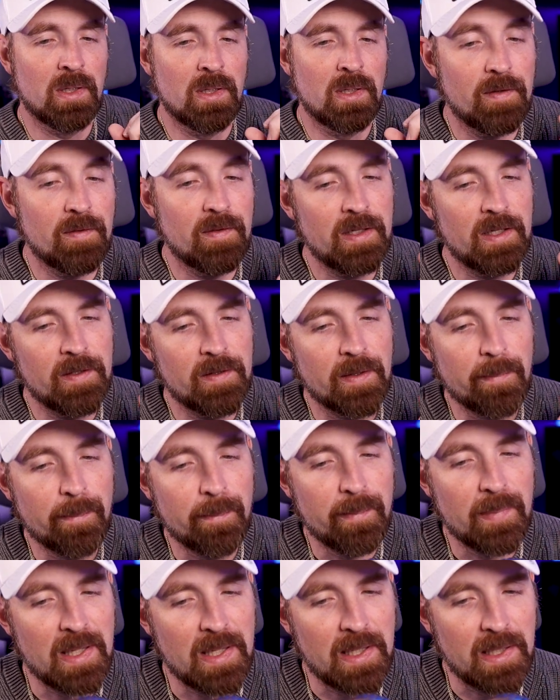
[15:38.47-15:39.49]
Then in the
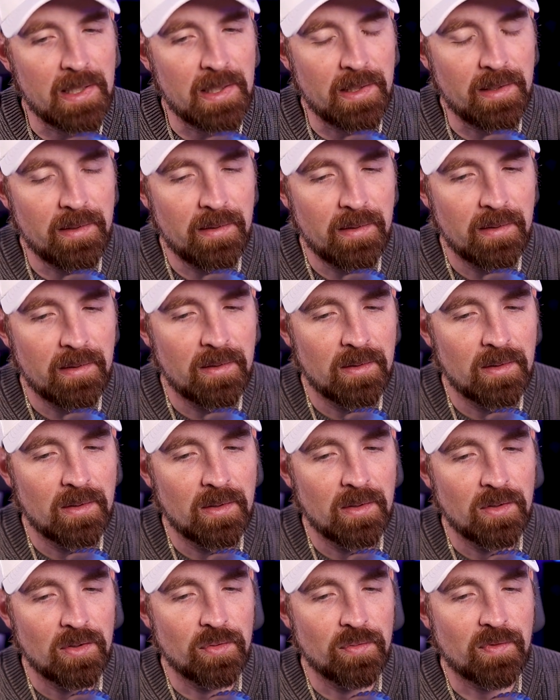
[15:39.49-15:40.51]
mid,
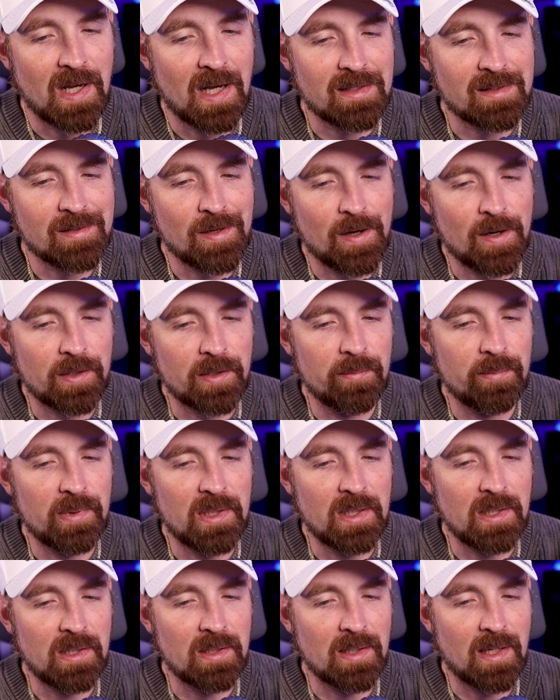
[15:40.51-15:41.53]
you've got tonka
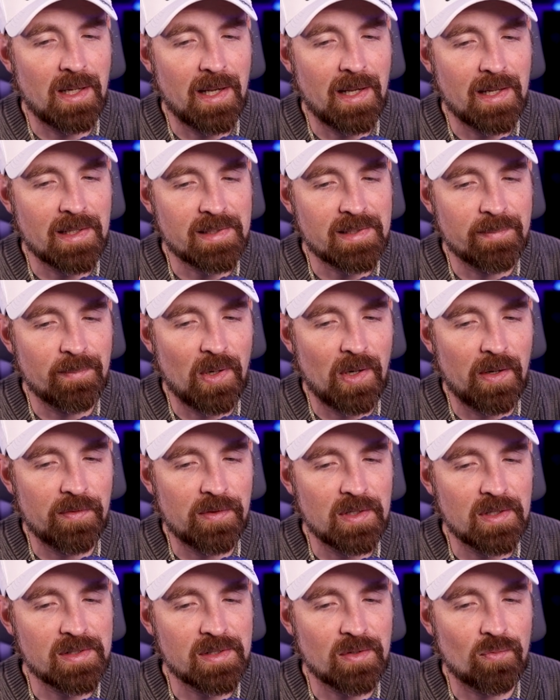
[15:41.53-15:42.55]
bean,
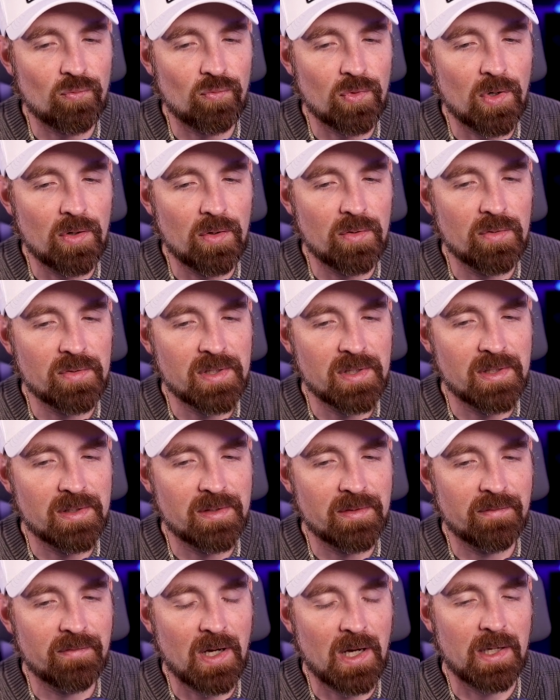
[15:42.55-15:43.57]
osmanthus, rose, and
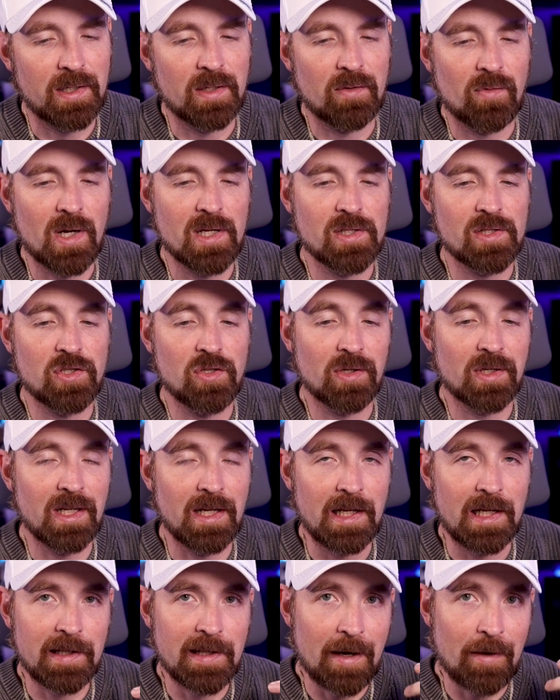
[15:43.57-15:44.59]
divana, right? So you're
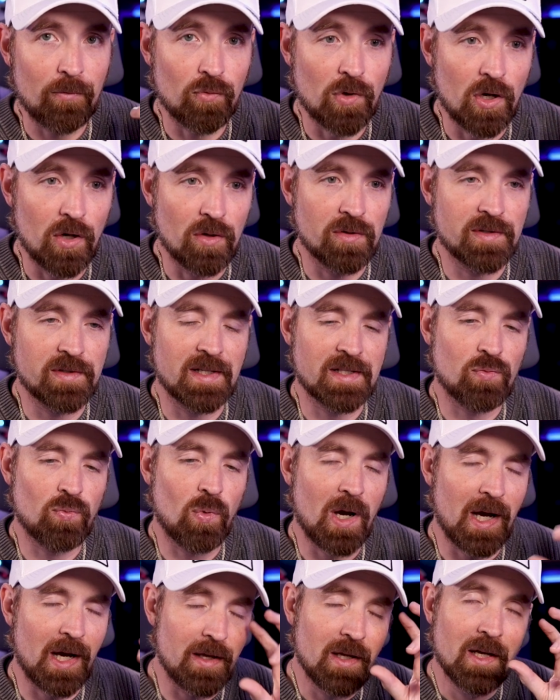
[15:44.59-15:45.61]
getting that rose. That's
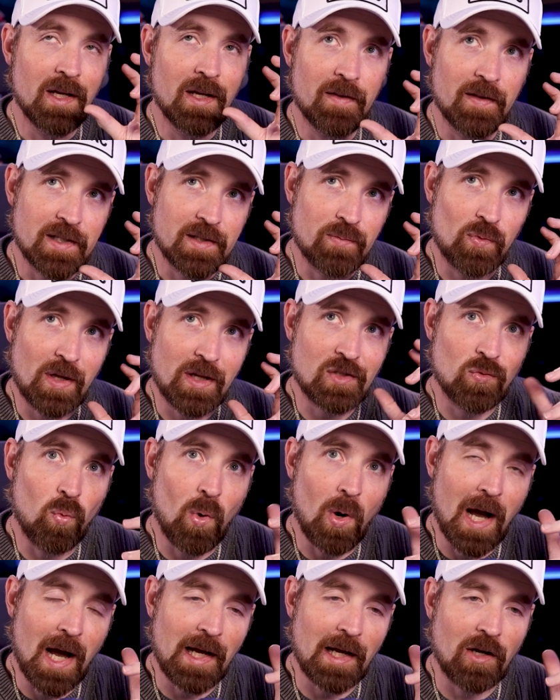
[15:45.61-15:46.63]
why
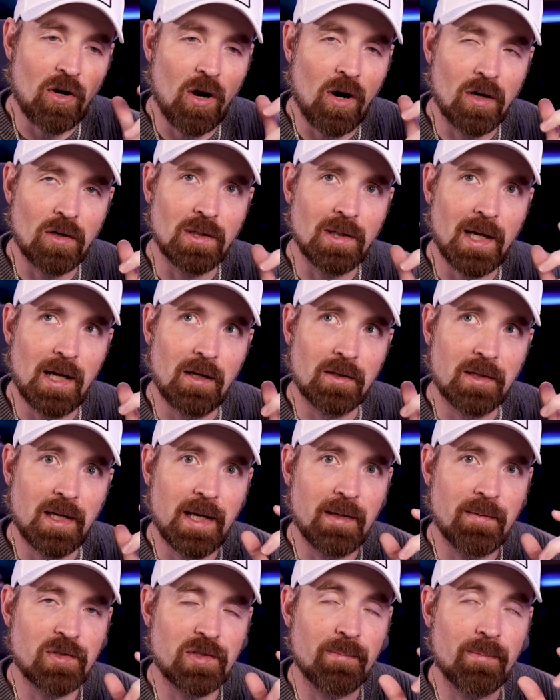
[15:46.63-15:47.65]
Carlisle
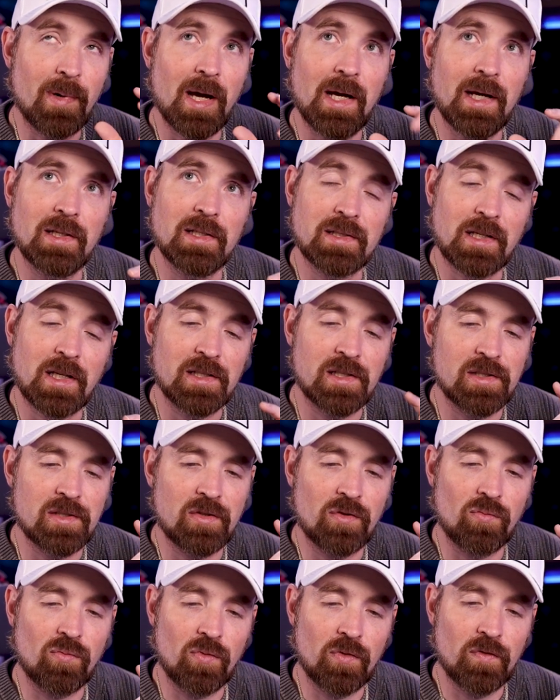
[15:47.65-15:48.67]
came to mind, is because
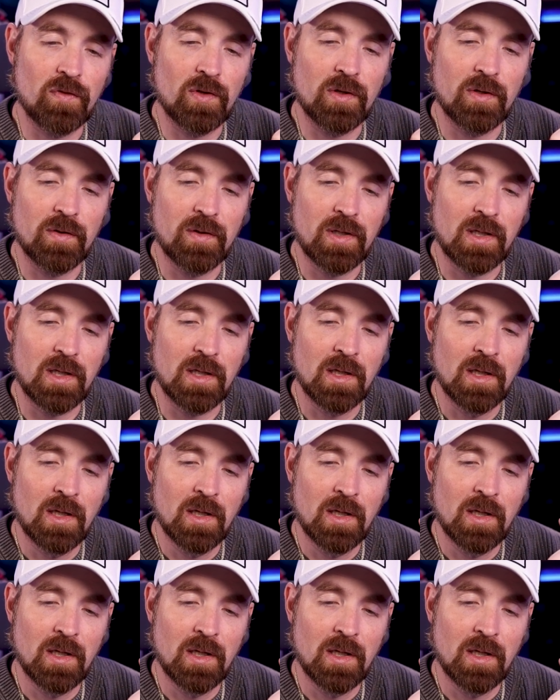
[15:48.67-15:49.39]
the